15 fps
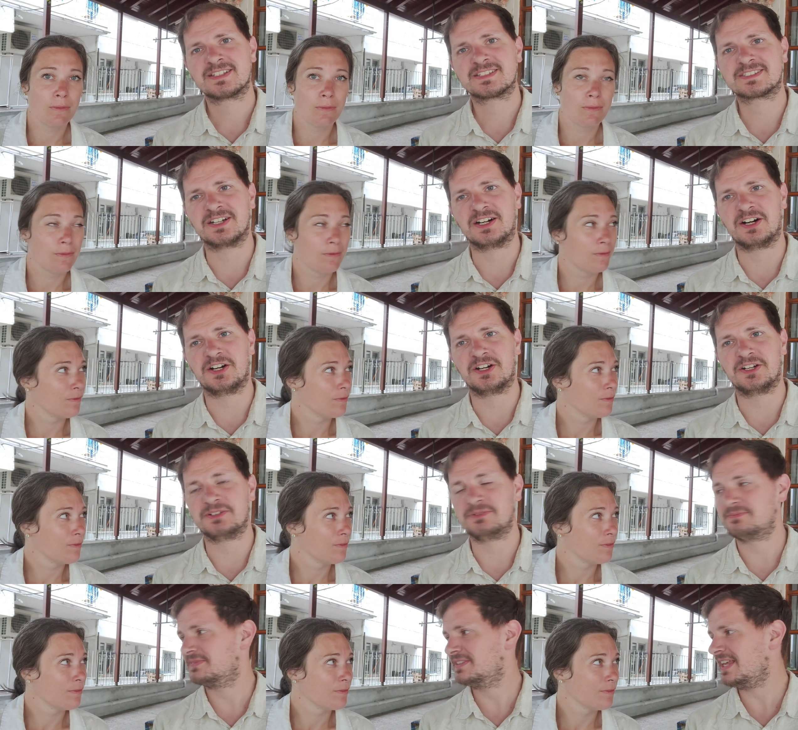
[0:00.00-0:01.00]

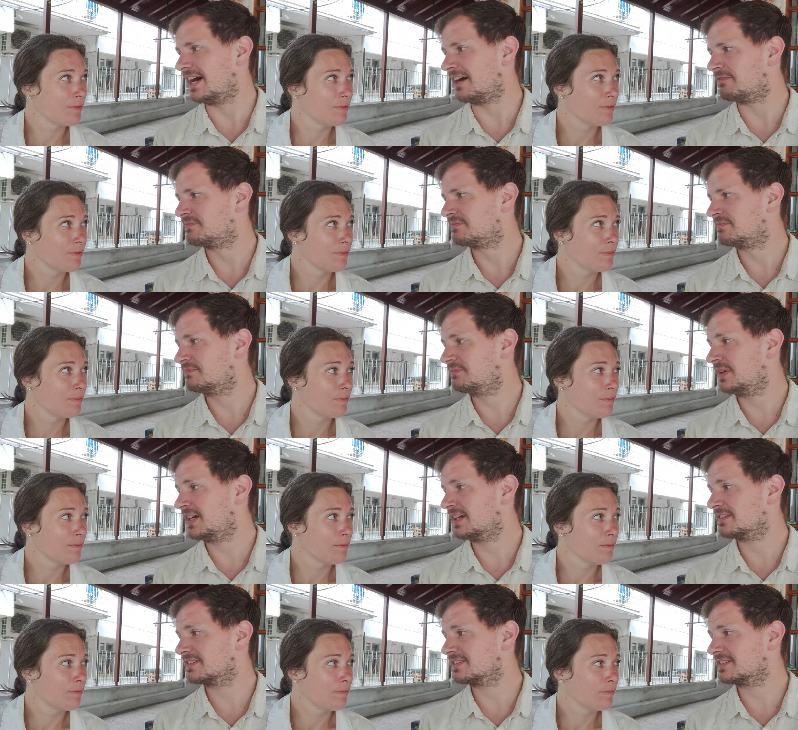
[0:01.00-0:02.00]
Speaker 1: So, yeah.
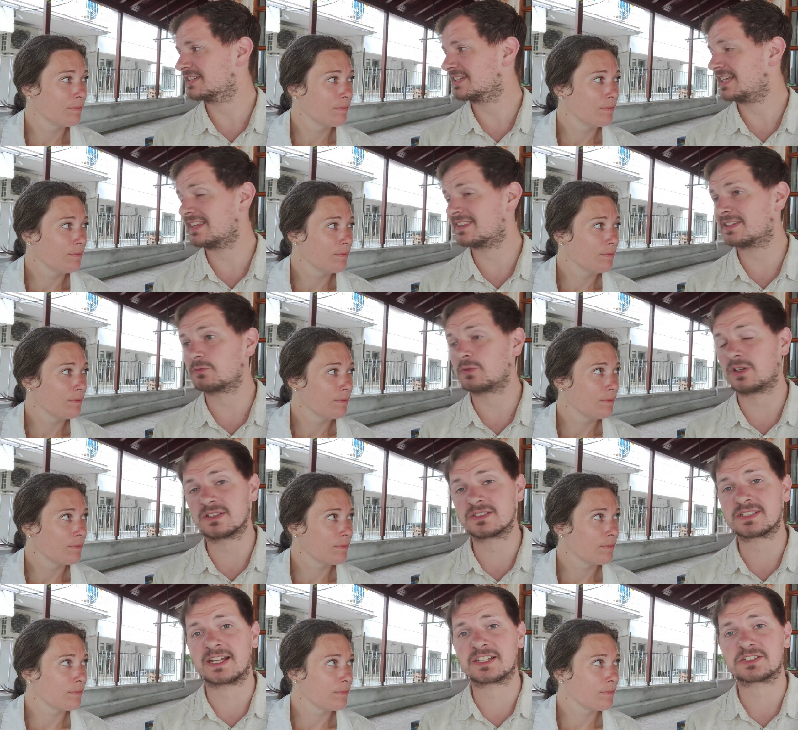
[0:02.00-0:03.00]
But the key thing
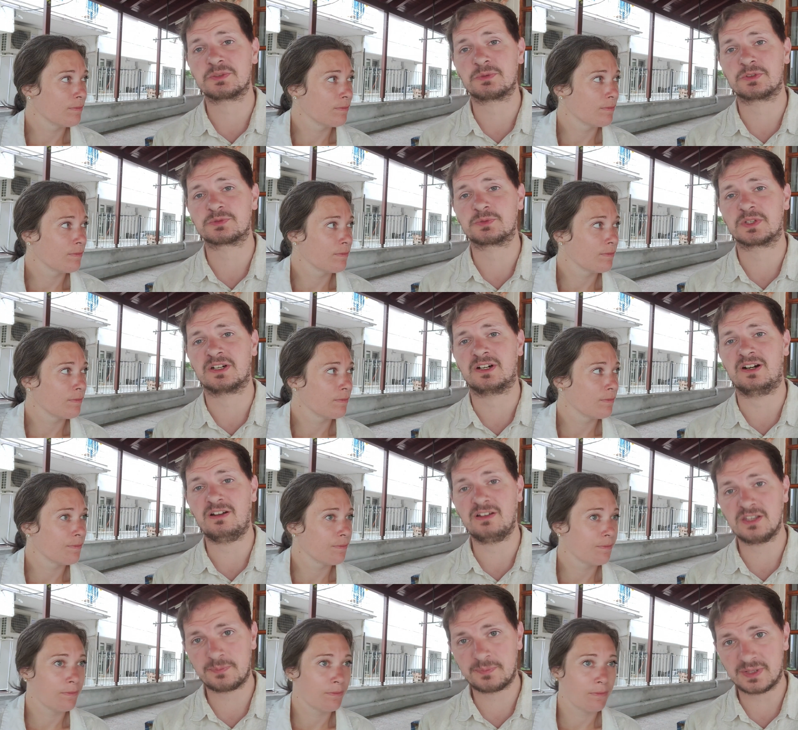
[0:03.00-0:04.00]
was, actually, once we got
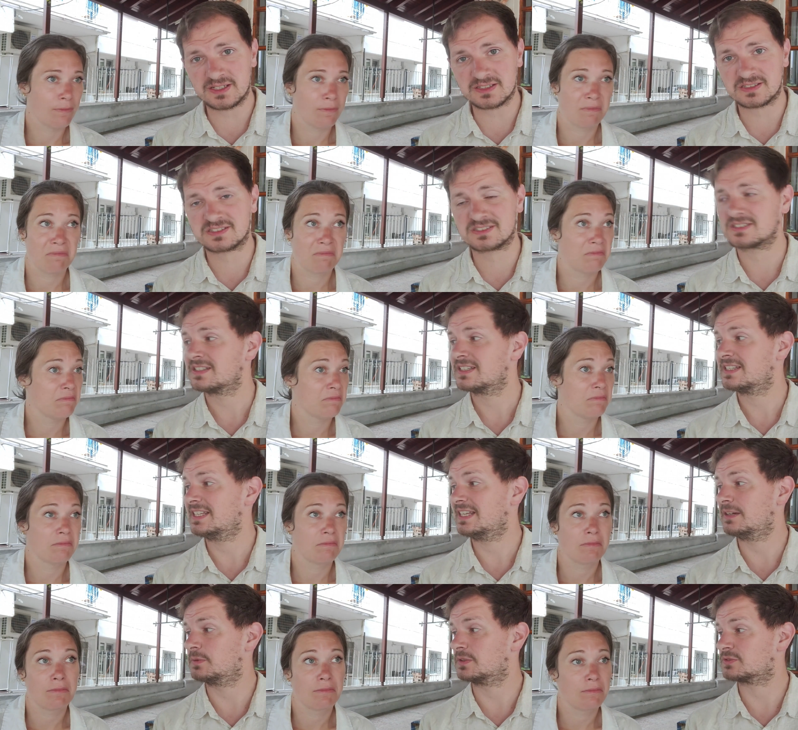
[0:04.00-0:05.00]
on the bus,
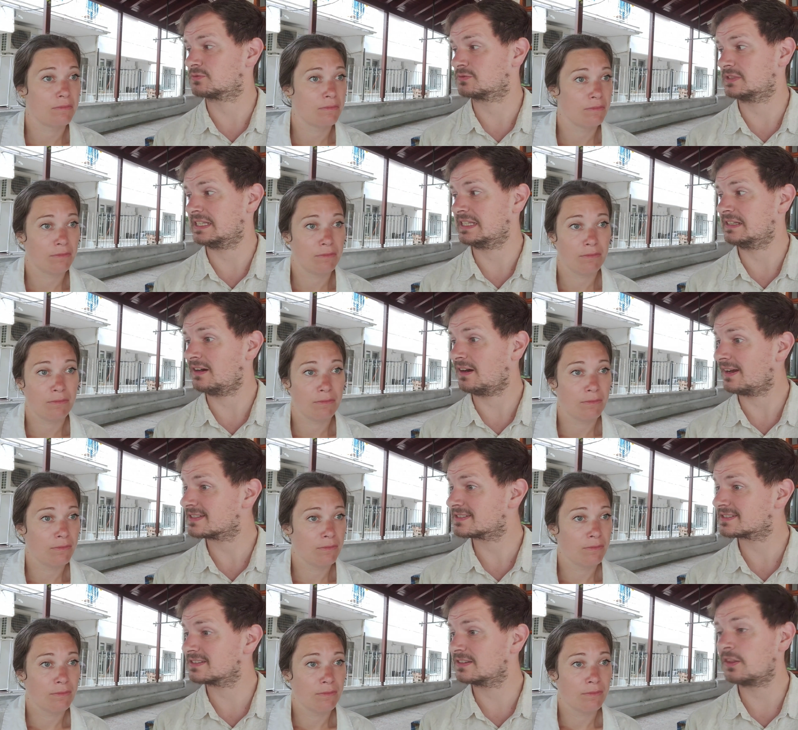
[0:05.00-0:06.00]
it was really
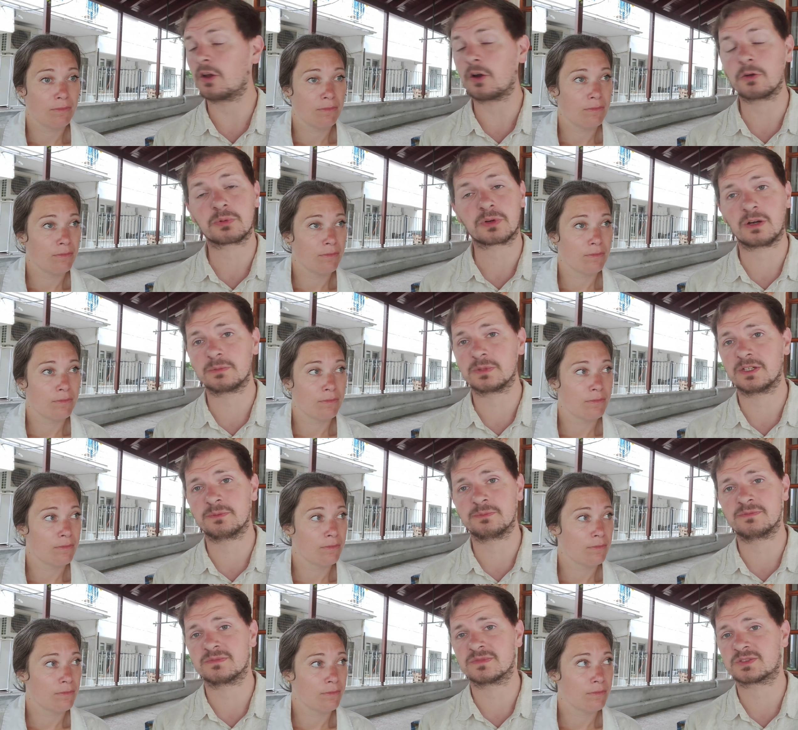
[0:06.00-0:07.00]
nice, no
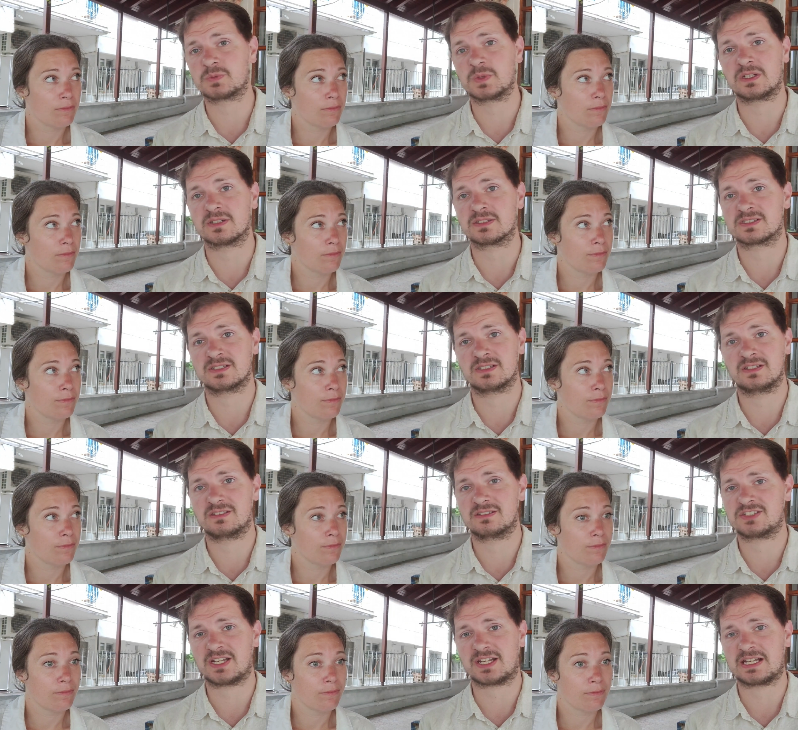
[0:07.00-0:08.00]
problems. We got
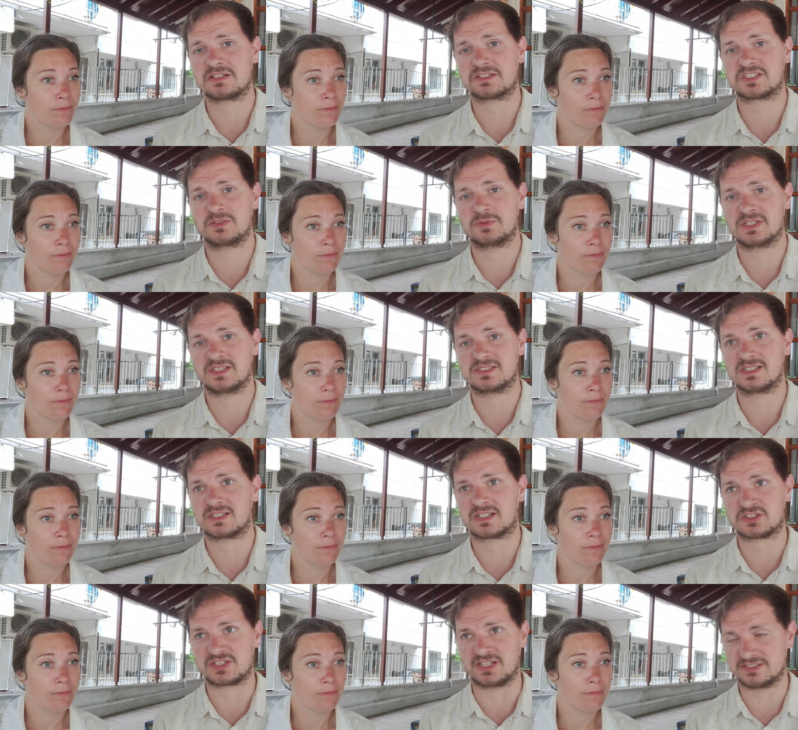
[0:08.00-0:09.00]
to check out some of the
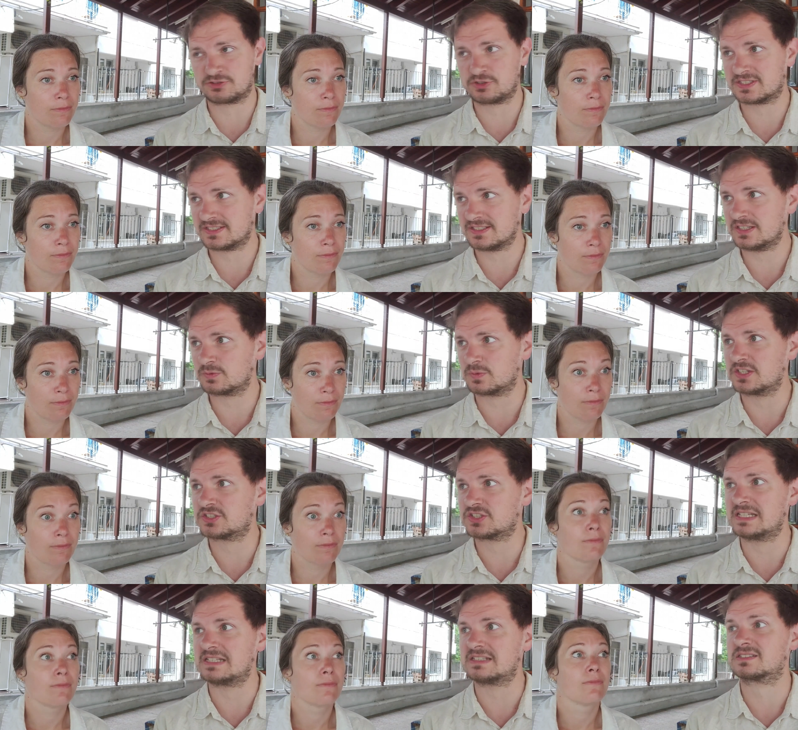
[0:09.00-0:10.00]
Turkish countryside,
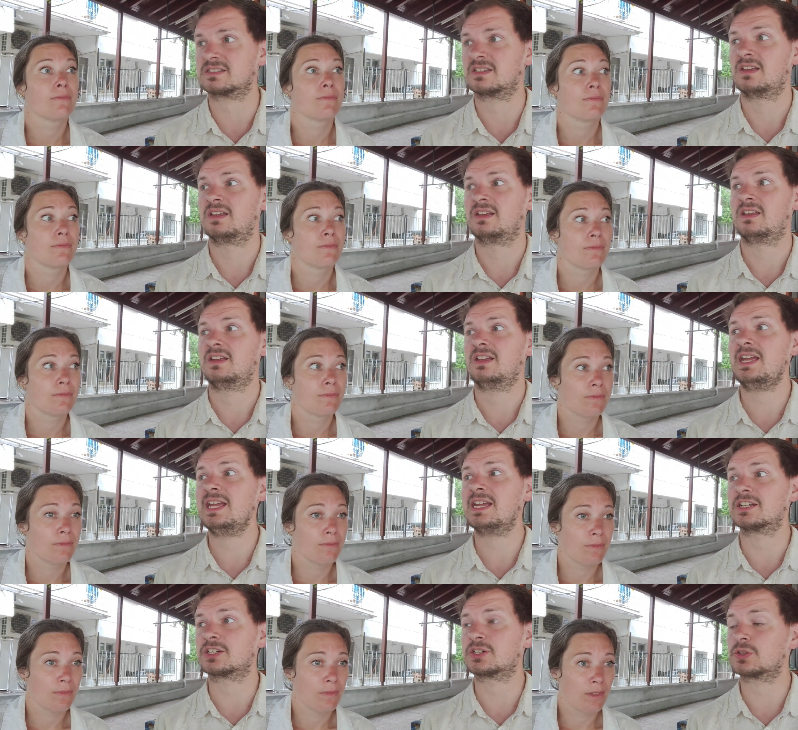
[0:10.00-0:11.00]
which is
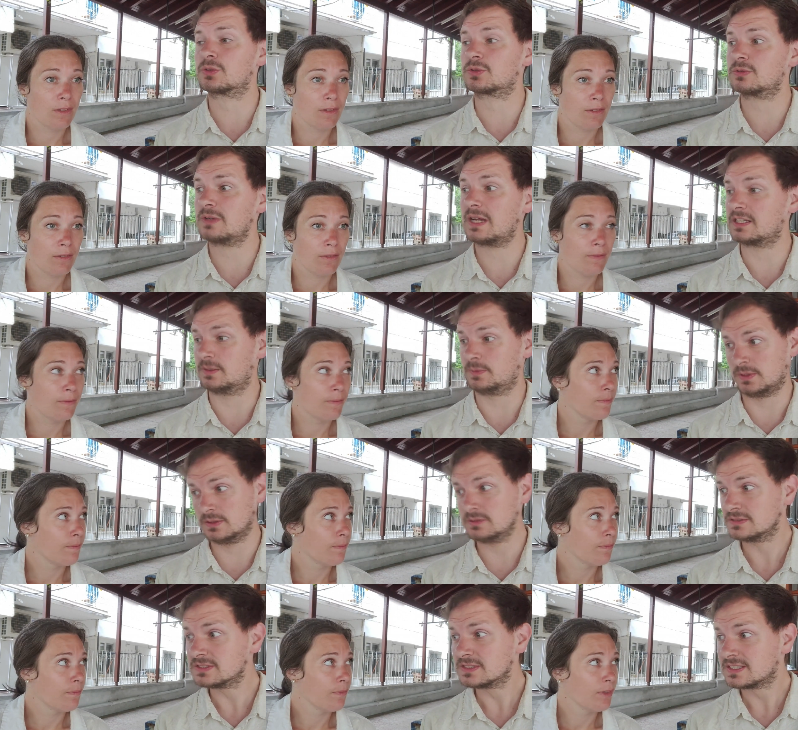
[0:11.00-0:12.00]

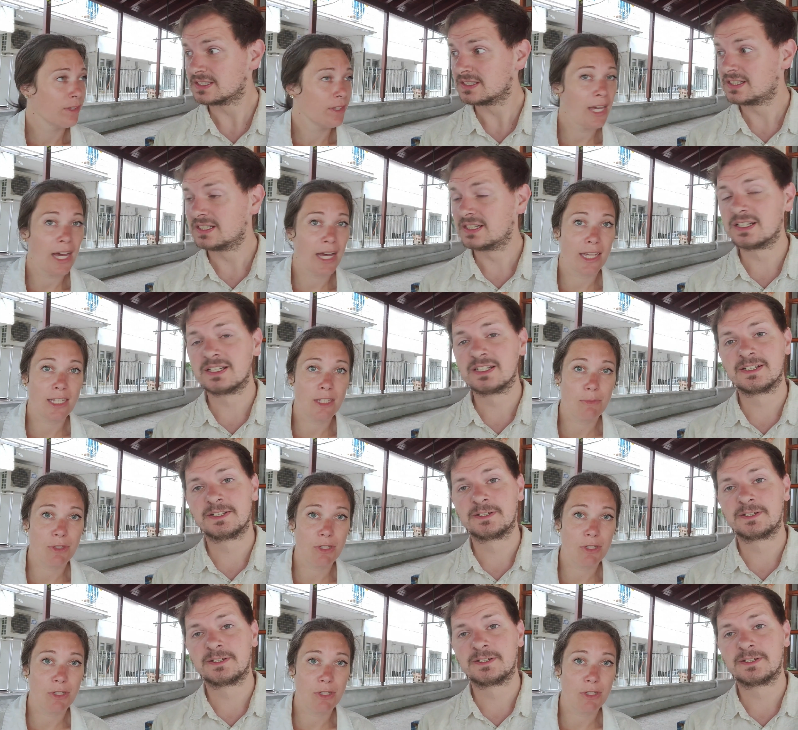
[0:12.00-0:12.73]
incredible.
Speaker 2: Yeah, it's